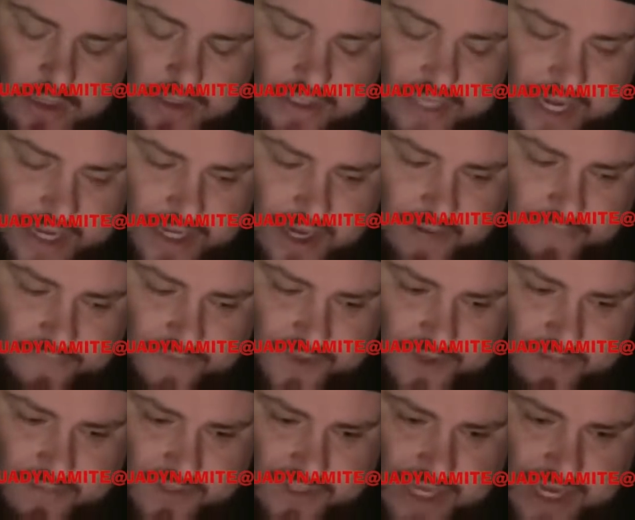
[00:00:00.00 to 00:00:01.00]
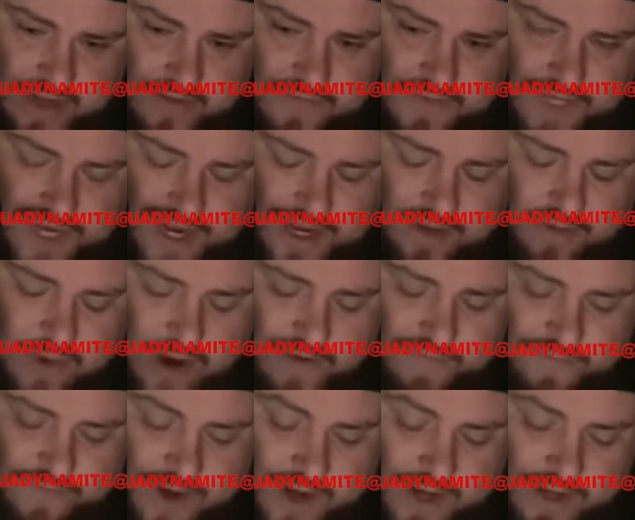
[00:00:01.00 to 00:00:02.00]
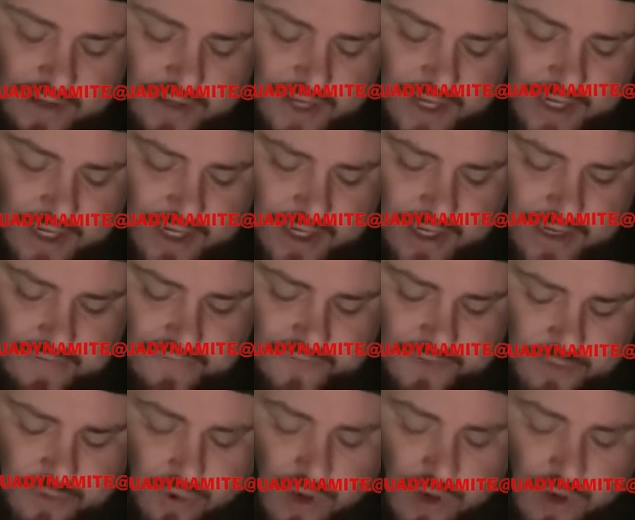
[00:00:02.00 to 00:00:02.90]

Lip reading: take up for themselves. And quite frankly, if you